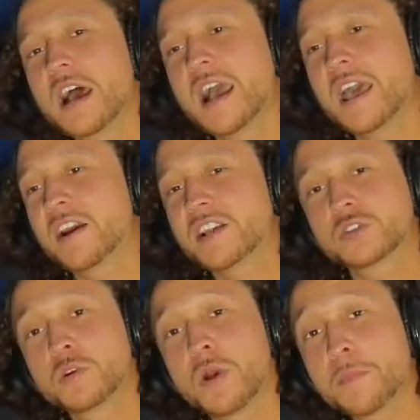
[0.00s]
had a nice
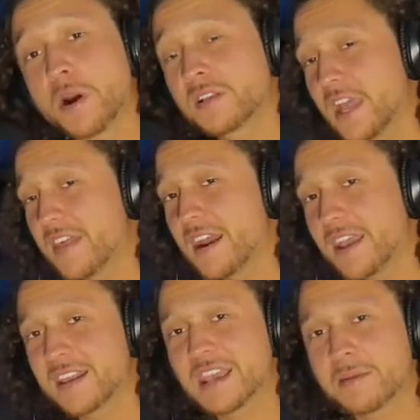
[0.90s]
3-way parlay that I
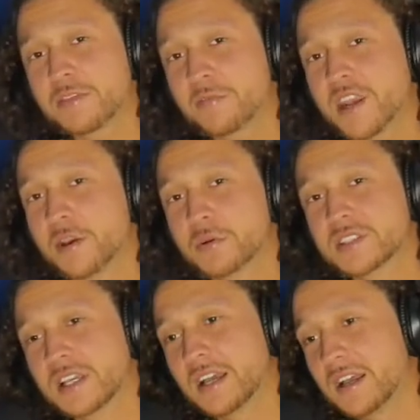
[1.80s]
hit in Game 3. It
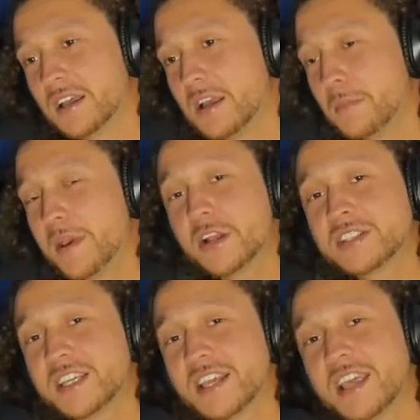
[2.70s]
was
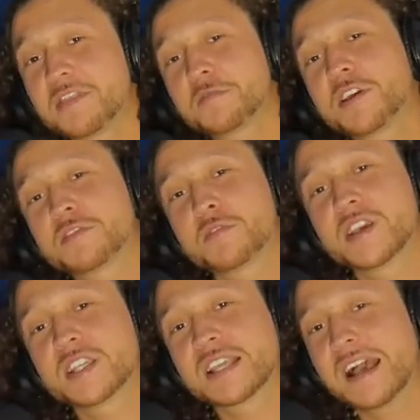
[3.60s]
Middleton to hit 3
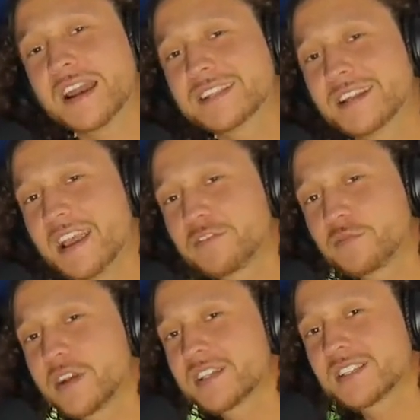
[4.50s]
threes, Connaughton to have
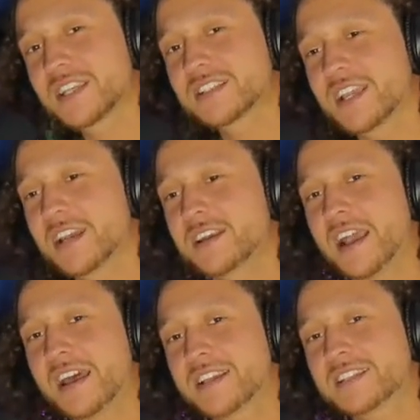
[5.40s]
3 assists, and
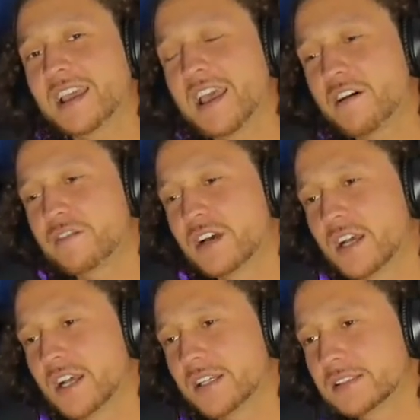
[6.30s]
Giannis to
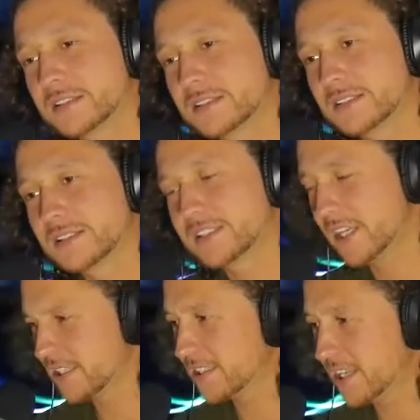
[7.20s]
have
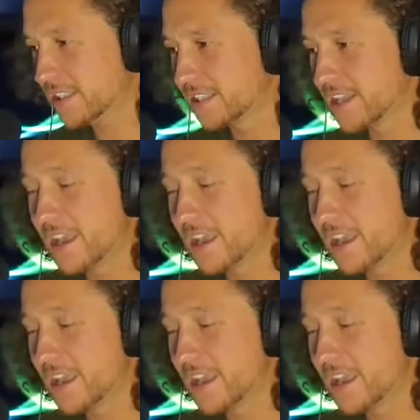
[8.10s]
6 assists.